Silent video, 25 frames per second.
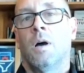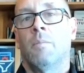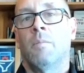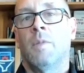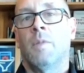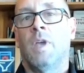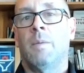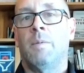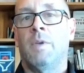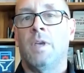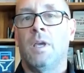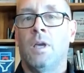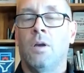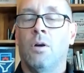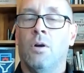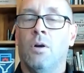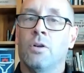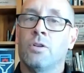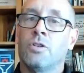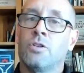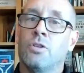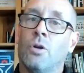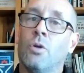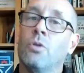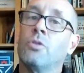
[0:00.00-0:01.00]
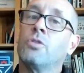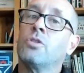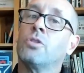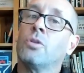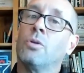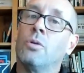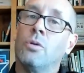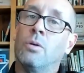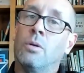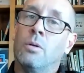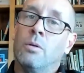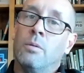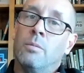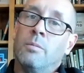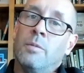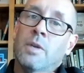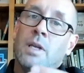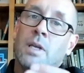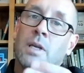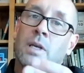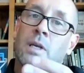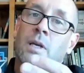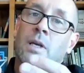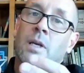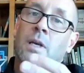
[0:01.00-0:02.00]
maybe our social
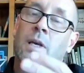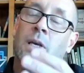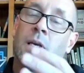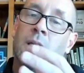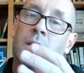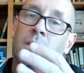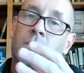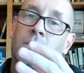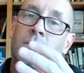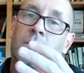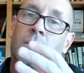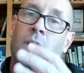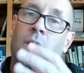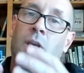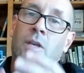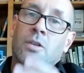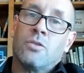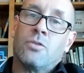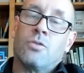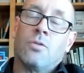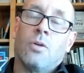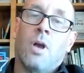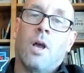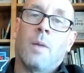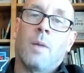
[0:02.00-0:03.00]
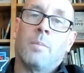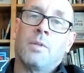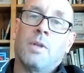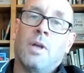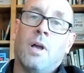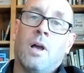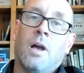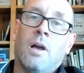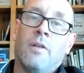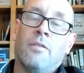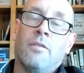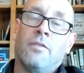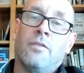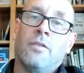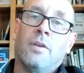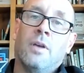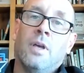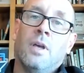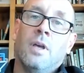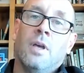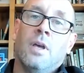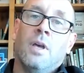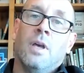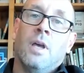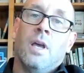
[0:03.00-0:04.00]
media has dropped off
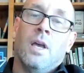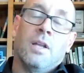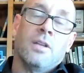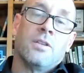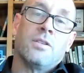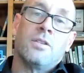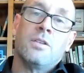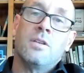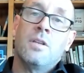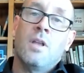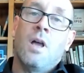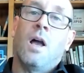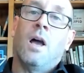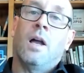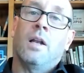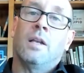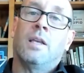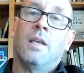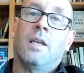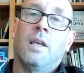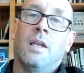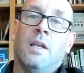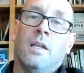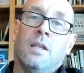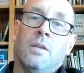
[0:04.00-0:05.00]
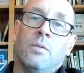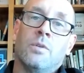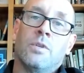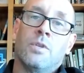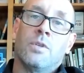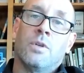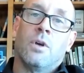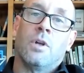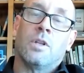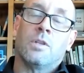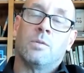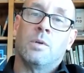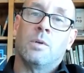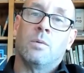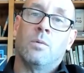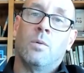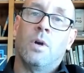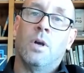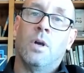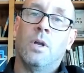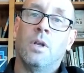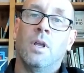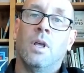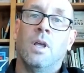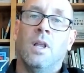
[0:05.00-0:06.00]
and is not getting the results we
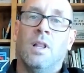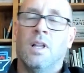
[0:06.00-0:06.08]
want.